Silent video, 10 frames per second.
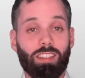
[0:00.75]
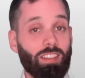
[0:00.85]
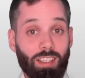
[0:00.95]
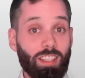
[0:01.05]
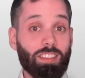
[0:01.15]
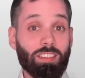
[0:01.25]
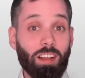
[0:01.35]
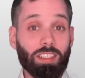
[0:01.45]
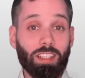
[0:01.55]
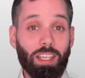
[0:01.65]
It's
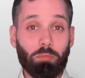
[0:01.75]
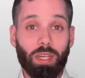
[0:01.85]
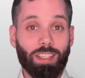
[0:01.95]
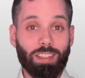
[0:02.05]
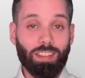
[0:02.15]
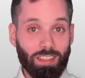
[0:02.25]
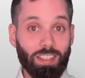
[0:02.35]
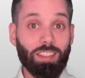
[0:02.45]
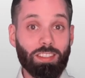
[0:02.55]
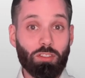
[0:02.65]
not clickbait.
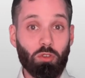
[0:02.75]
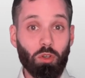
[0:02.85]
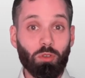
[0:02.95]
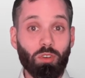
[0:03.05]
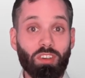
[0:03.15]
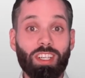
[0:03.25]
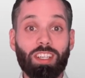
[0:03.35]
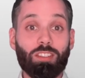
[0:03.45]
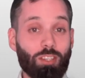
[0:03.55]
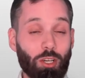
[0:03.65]
It's true.
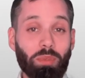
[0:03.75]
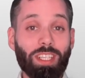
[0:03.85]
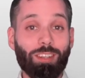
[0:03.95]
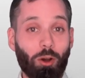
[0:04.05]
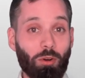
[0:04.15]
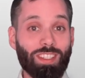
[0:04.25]
Germany lowers